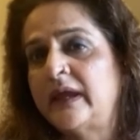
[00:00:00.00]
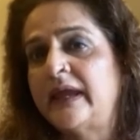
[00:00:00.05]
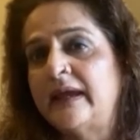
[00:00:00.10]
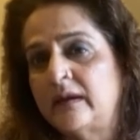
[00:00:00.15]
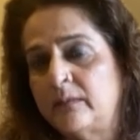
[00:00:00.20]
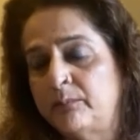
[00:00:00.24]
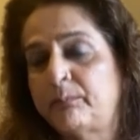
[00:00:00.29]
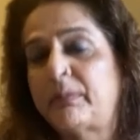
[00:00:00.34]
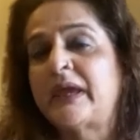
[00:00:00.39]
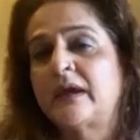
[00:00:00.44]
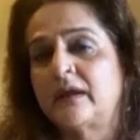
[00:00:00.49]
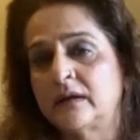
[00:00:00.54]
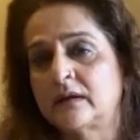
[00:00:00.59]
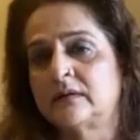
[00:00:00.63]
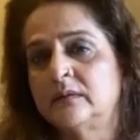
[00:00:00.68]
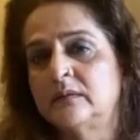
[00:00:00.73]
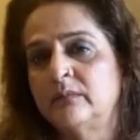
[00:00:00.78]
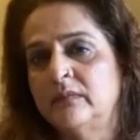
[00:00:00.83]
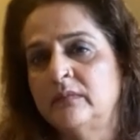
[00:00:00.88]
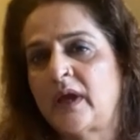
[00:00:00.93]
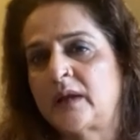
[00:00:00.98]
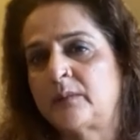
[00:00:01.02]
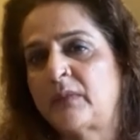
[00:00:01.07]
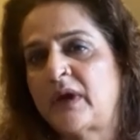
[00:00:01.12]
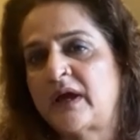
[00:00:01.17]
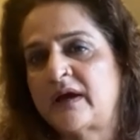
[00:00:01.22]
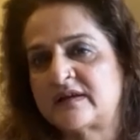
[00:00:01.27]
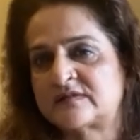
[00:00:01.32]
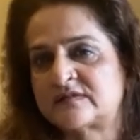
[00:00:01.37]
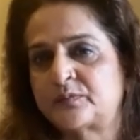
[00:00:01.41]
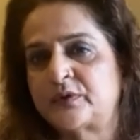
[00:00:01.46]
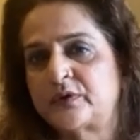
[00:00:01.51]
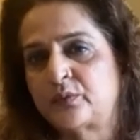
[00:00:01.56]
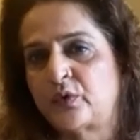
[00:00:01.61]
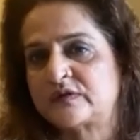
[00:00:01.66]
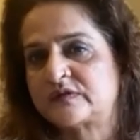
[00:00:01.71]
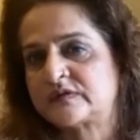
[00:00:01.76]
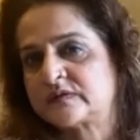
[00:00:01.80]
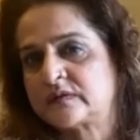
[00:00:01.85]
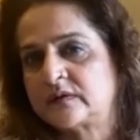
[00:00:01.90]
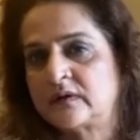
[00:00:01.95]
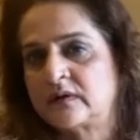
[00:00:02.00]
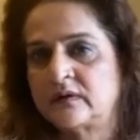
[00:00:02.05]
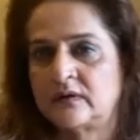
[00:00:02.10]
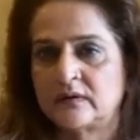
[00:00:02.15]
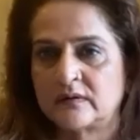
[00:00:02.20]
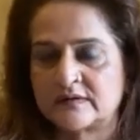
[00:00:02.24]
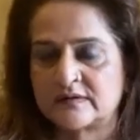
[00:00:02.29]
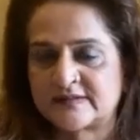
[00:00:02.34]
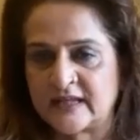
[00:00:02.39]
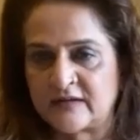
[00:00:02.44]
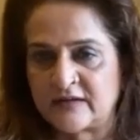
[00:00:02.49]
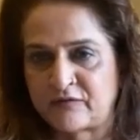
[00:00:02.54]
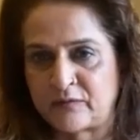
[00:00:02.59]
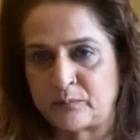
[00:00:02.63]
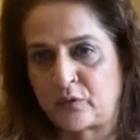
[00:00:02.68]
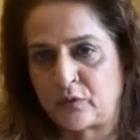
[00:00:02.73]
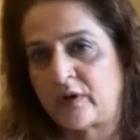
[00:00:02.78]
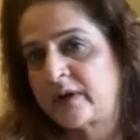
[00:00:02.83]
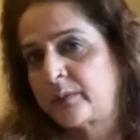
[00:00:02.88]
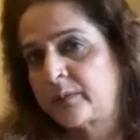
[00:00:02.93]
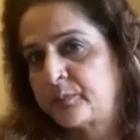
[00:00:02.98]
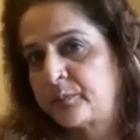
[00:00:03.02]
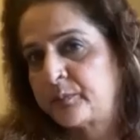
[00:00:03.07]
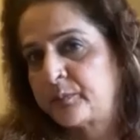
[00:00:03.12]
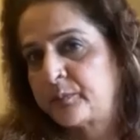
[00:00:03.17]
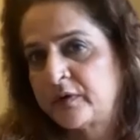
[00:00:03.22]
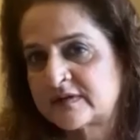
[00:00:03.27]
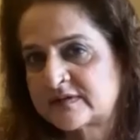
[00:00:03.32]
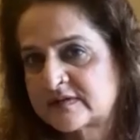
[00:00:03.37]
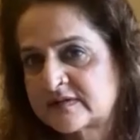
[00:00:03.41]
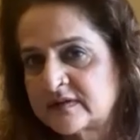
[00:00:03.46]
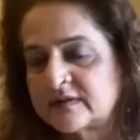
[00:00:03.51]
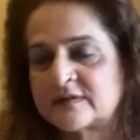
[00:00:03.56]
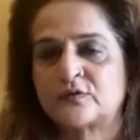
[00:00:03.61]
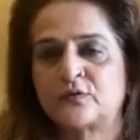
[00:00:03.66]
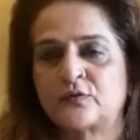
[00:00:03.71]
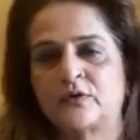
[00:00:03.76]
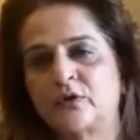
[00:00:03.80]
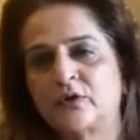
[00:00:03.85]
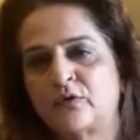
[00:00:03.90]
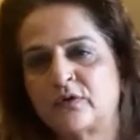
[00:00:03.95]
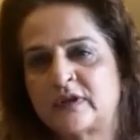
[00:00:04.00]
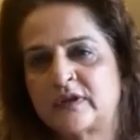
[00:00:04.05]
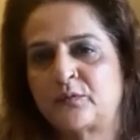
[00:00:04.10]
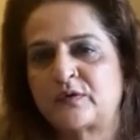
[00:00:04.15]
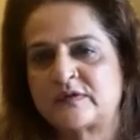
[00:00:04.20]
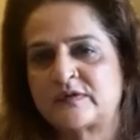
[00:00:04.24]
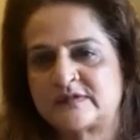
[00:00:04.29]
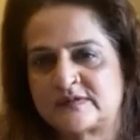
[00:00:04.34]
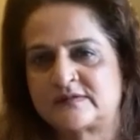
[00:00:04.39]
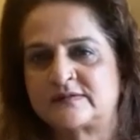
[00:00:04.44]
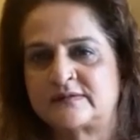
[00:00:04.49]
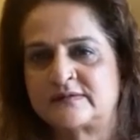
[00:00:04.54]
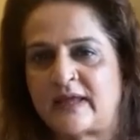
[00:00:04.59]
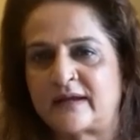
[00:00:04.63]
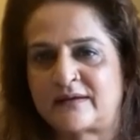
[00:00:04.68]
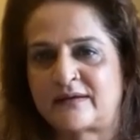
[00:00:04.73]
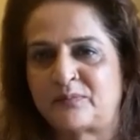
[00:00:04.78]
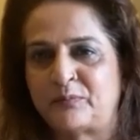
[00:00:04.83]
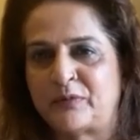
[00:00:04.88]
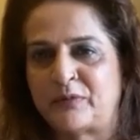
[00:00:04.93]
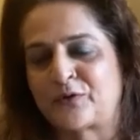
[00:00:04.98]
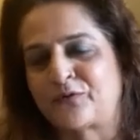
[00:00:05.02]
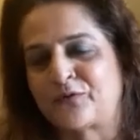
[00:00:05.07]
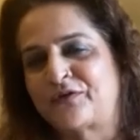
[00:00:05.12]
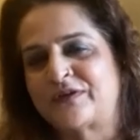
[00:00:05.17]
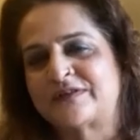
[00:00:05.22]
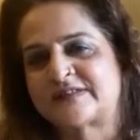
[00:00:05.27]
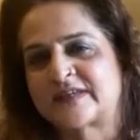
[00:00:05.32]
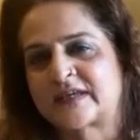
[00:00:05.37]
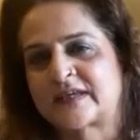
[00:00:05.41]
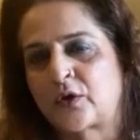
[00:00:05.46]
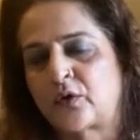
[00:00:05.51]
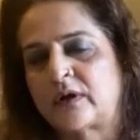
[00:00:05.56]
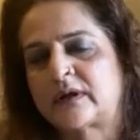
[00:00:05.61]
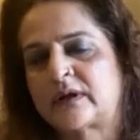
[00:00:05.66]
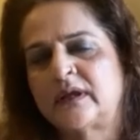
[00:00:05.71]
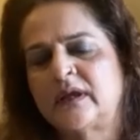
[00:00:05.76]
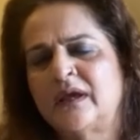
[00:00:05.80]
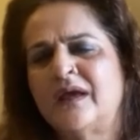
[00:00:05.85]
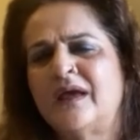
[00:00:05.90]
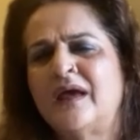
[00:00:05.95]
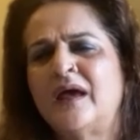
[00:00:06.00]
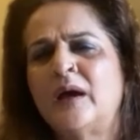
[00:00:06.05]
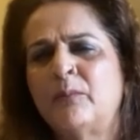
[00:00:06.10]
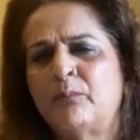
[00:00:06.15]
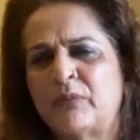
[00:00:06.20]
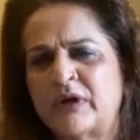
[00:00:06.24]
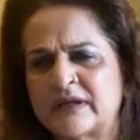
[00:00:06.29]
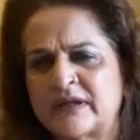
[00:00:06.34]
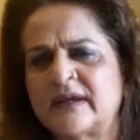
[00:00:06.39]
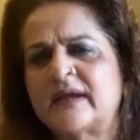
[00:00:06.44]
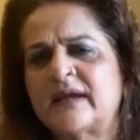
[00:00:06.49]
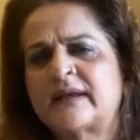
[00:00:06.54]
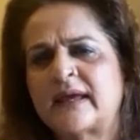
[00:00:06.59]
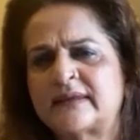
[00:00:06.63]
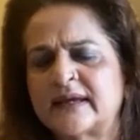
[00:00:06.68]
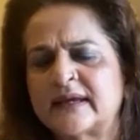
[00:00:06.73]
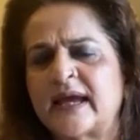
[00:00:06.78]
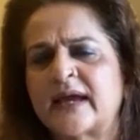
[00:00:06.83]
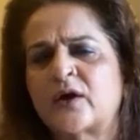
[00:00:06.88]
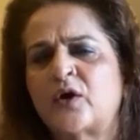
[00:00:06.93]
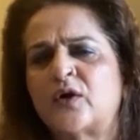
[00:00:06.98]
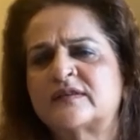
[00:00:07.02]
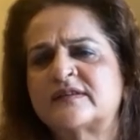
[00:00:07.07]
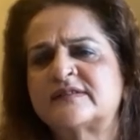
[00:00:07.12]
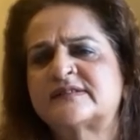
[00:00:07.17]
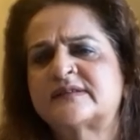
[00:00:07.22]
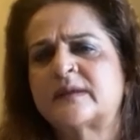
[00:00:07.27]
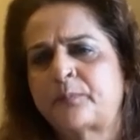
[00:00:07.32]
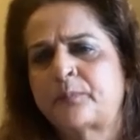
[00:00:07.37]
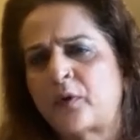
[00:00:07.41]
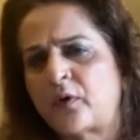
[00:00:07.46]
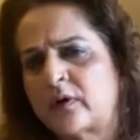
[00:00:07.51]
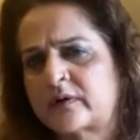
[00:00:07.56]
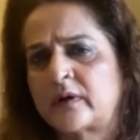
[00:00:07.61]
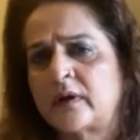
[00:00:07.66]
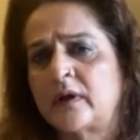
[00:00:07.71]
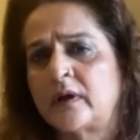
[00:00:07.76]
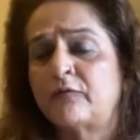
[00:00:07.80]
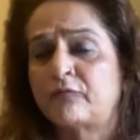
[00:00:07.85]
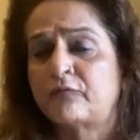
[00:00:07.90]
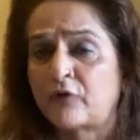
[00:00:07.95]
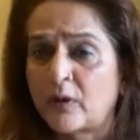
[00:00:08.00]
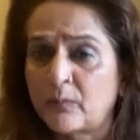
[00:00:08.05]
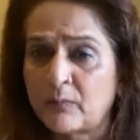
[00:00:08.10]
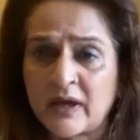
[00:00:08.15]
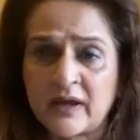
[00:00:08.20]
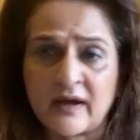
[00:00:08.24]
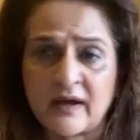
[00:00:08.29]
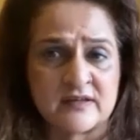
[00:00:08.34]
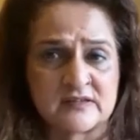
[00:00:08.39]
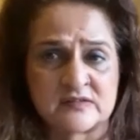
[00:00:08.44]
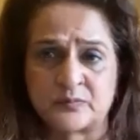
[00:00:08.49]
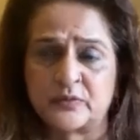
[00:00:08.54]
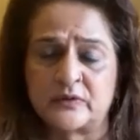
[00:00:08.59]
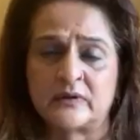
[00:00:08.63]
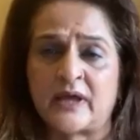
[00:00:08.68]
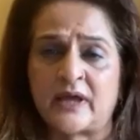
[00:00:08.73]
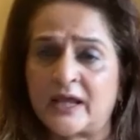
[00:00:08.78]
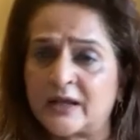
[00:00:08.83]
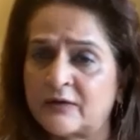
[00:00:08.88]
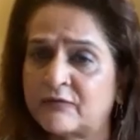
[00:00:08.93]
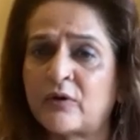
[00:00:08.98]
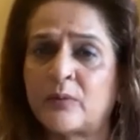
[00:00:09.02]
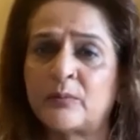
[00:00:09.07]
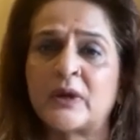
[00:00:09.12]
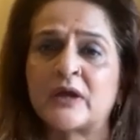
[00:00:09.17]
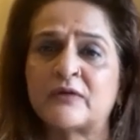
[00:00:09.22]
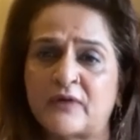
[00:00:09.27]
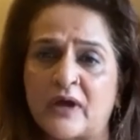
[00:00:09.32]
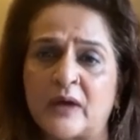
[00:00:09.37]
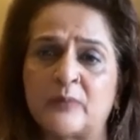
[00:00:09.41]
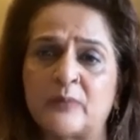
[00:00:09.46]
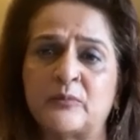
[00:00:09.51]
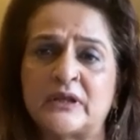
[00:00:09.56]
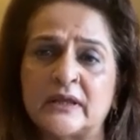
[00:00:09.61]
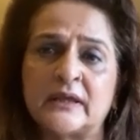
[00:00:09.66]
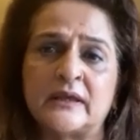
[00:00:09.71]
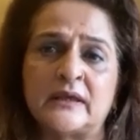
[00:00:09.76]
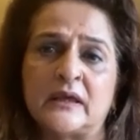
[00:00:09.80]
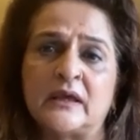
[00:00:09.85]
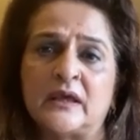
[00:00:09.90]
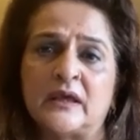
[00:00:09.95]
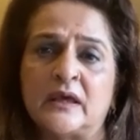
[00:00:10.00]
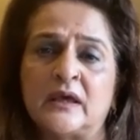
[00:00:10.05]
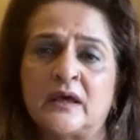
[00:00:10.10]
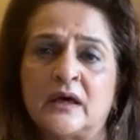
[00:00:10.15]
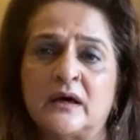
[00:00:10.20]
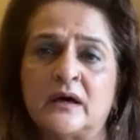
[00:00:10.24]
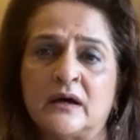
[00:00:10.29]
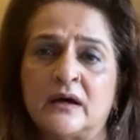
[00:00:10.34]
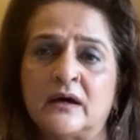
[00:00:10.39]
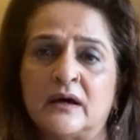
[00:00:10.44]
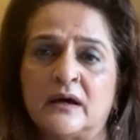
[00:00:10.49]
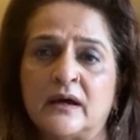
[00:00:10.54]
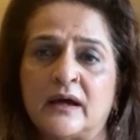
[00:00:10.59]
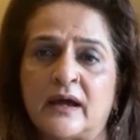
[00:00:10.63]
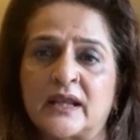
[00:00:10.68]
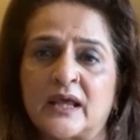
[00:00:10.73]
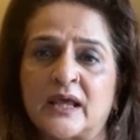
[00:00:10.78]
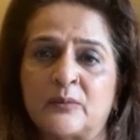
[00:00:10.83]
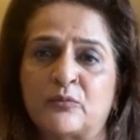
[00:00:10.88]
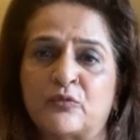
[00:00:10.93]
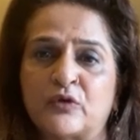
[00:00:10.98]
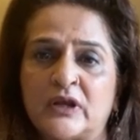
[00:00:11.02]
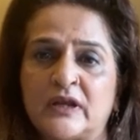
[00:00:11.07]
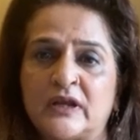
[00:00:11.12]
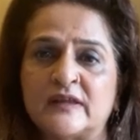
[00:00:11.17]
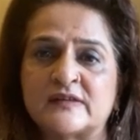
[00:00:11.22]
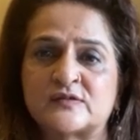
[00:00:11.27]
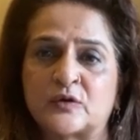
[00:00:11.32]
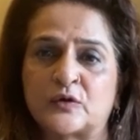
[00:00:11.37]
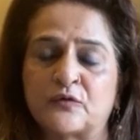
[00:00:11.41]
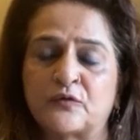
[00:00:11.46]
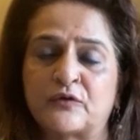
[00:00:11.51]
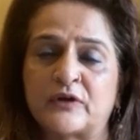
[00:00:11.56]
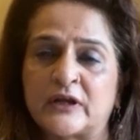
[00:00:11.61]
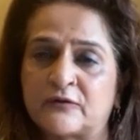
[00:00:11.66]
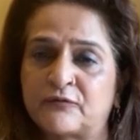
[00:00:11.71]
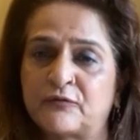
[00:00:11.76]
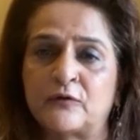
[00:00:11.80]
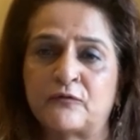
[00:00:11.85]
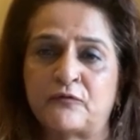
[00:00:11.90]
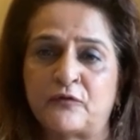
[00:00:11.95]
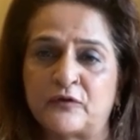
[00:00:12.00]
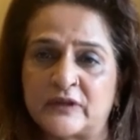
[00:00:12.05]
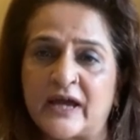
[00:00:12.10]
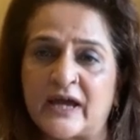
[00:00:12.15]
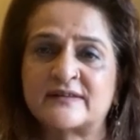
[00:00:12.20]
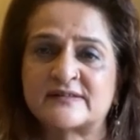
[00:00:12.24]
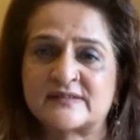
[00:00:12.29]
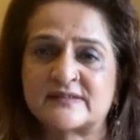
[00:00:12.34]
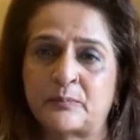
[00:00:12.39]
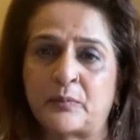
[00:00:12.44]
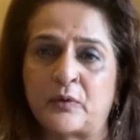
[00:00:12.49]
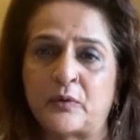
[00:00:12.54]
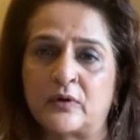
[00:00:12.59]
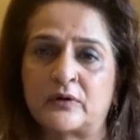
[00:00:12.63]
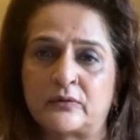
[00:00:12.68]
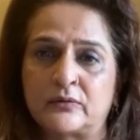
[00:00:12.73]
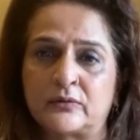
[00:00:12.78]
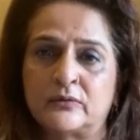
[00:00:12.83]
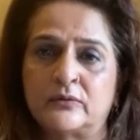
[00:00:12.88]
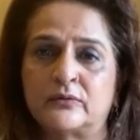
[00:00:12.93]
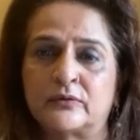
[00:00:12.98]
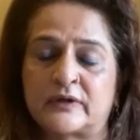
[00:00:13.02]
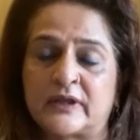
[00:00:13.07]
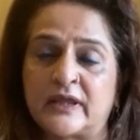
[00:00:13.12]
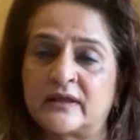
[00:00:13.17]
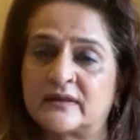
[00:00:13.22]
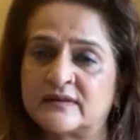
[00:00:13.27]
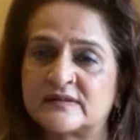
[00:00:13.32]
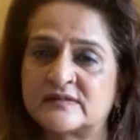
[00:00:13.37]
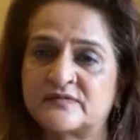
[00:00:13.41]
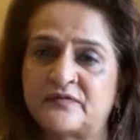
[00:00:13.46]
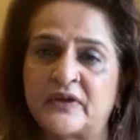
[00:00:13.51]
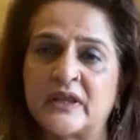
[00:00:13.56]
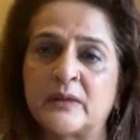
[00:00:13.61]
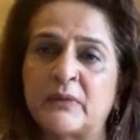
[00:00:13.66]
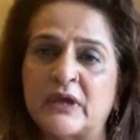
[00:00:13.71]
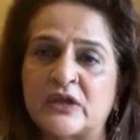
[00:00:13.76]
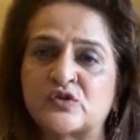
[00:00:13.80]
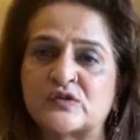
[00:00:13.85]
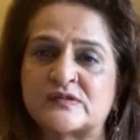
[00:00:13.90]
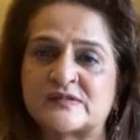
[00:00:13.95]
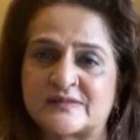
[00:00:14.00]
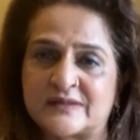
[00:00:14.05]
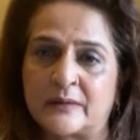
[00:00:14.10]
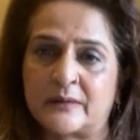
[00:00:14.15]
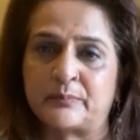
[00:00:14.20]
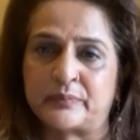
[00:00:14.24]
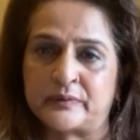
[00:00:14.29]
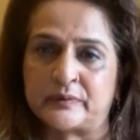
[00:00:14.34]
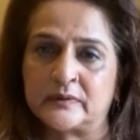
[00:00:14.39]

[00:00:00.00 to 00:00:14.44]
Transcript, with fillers: big income and my husband was a self-employed person. So, you know, there was that bit of insecurity. But yet I think I got the support from my husband and from my family. And I'm really sort of grateful for that support to take this very major step,